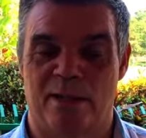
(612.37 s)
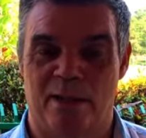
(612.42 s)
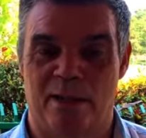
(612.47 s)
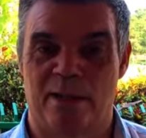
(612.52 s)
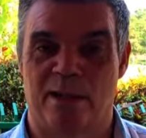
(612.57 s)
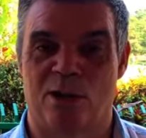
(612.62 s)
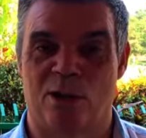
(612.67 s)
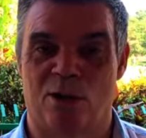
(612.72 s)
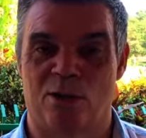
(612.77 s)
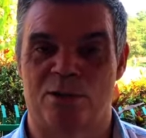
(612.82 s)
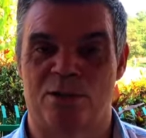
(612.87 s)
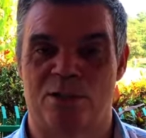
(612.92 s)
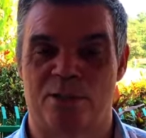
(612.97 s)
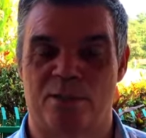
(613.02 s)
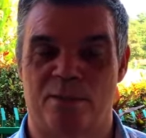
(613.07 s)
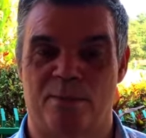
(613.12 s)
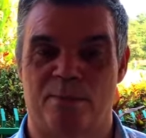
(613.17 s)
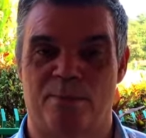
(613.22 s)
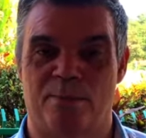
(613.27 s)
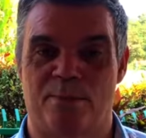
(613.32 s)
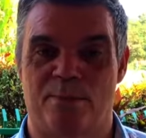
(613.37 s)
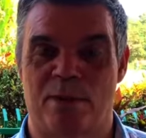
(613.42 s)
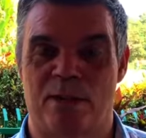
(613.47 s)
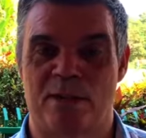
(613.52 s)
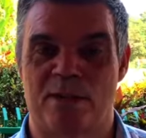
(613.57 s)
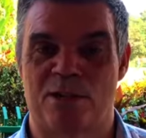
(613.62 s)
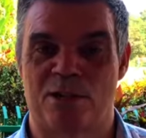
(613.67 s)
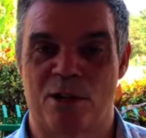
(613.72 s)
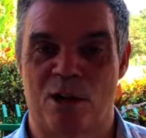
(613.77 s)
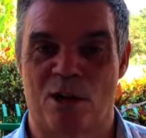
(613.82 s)
it costs to
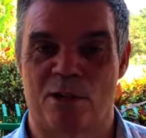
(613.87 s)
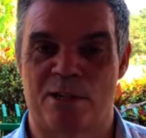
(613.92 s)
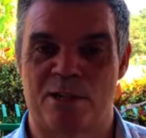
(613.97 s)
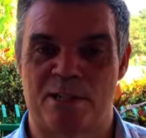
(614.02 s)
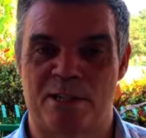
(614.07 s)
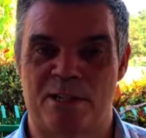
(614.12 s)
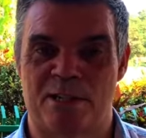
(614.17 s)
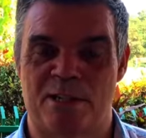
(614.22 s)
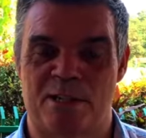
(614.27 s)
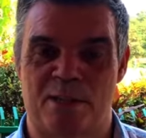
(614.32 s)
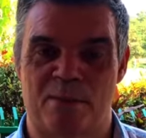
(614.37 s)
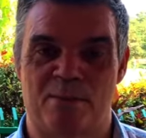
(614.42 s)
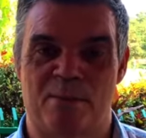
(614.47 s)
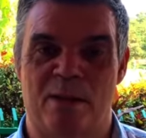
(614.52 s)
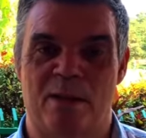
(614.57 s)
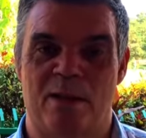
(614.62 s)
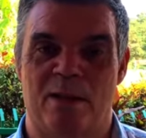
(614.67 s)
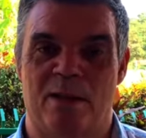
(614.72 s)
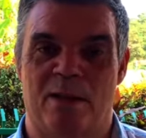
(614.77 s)
install the system